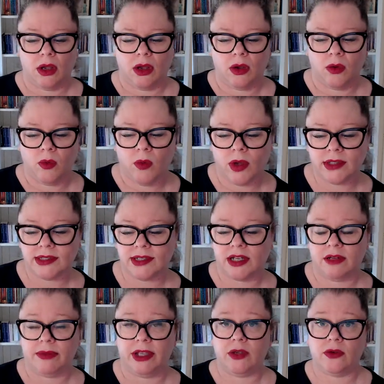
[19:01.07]
what's going to
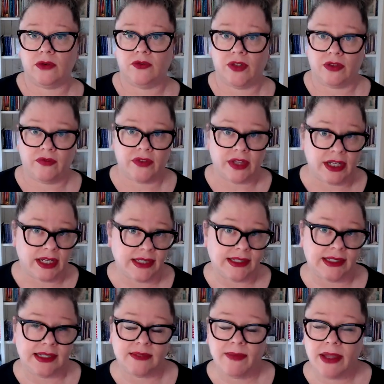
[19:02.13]
be a good fit for the next
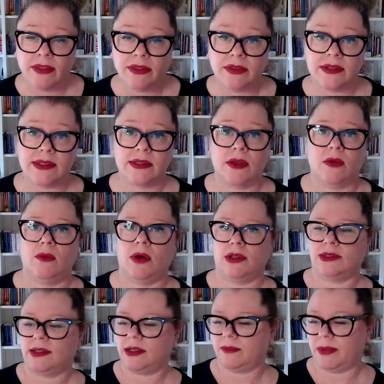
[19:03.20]
6 months, what's
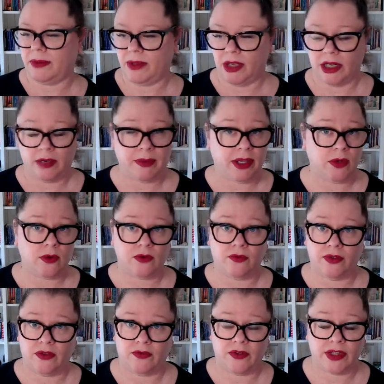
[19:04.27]
going to be a good
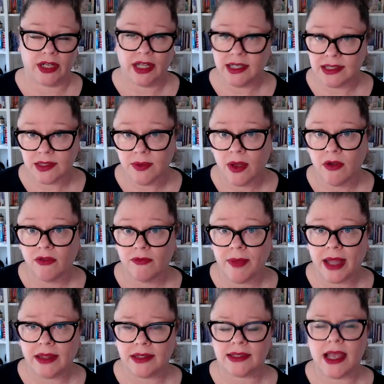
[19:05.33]
fit for the next 12
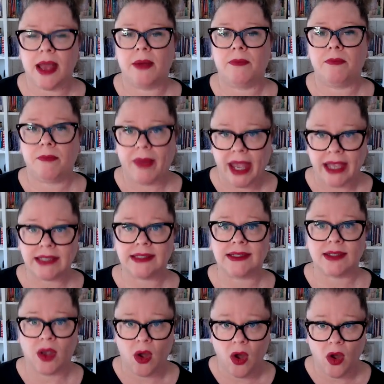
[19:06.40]
months, based
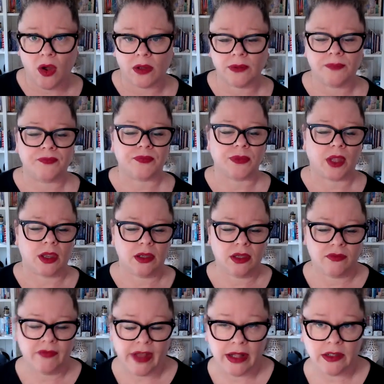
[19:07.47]
on your
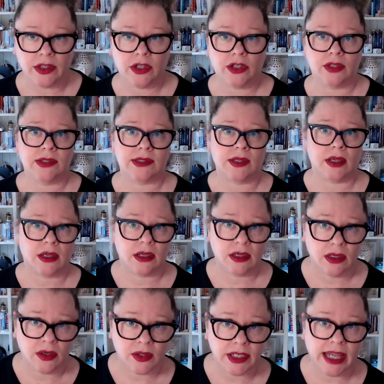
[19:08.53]
values,
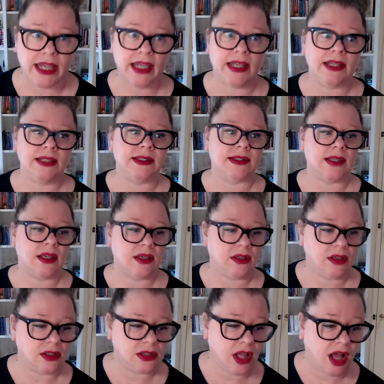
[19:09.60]
your needs,
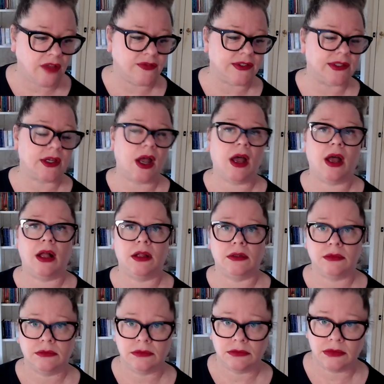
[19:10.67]
your lifestyle,
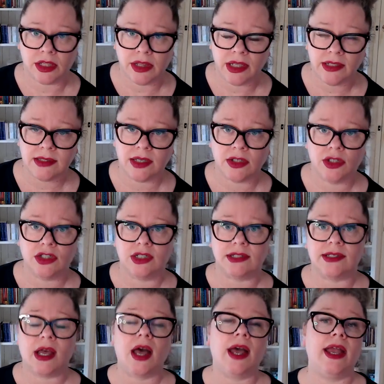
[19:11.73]
the things that you
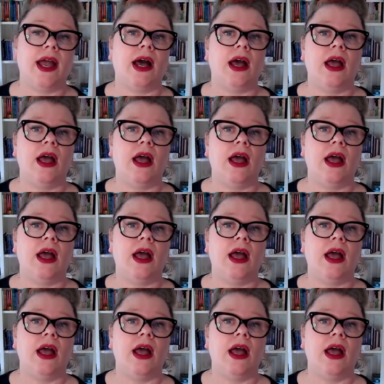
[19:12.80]
desire,